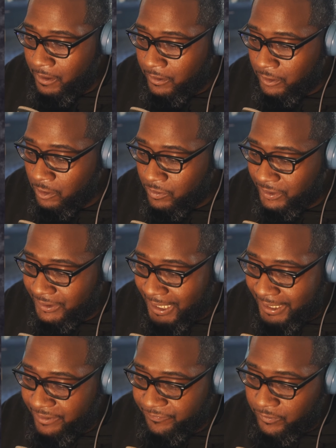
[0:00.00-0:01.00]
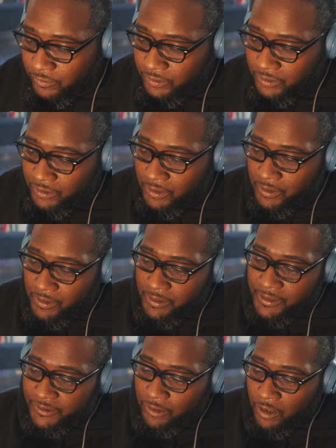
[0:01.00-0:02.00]
Go inside the folder.
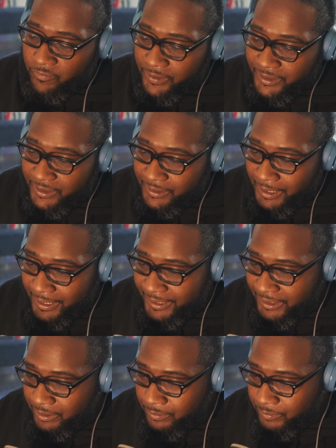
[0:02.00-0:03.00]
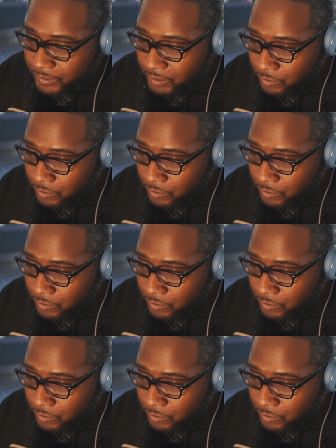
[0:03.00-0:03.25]
It's already named